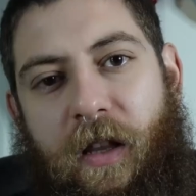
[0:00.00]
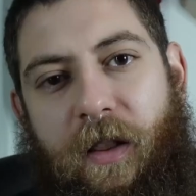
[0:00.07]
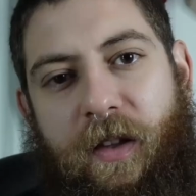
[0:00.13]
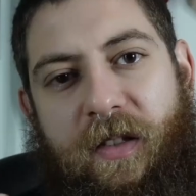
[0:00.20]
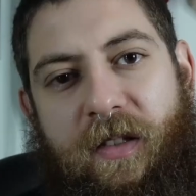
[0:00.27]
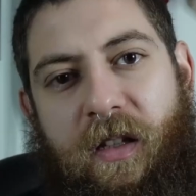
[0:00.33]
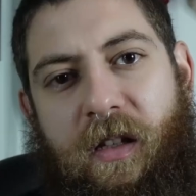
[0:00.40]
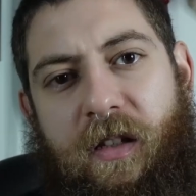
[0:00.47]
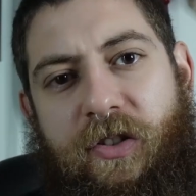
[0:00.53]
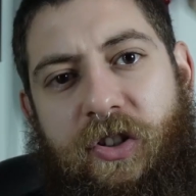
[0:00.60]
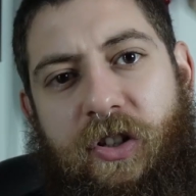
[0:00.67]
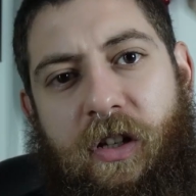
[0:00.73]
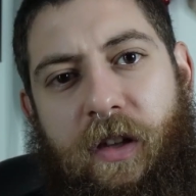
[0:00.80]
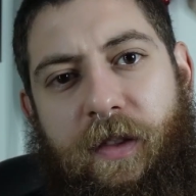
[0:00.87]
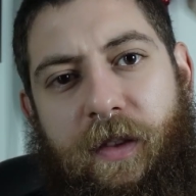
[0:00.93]
The
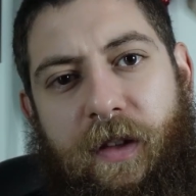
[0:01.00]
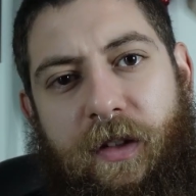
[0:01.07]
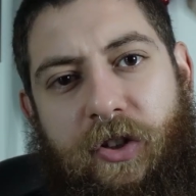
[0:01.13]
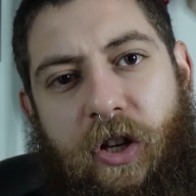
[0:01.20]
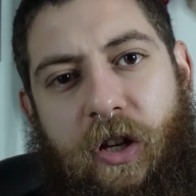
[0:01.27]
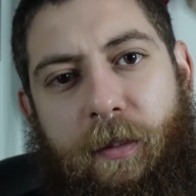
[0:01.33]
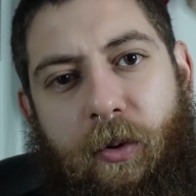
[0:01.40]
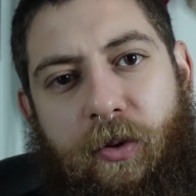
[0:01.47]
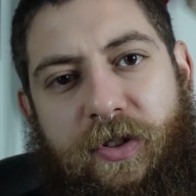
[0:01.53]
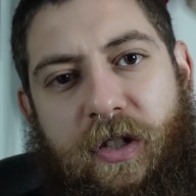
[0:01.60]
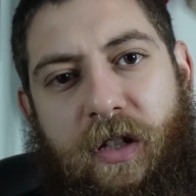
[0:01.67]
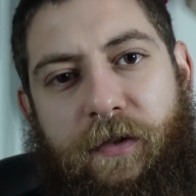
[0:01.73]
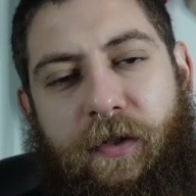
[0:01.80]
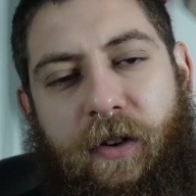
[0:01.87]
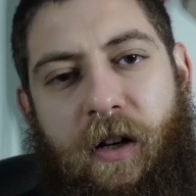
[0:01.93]
stitching and the shape was
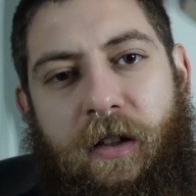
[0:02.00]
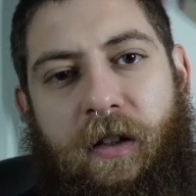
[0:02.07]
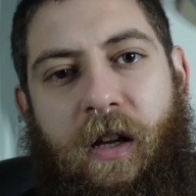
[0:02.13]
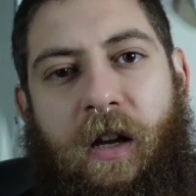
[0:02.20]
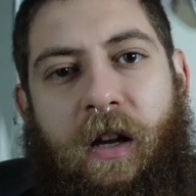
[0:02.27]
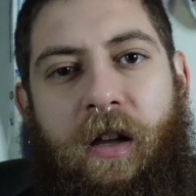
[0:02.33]
different.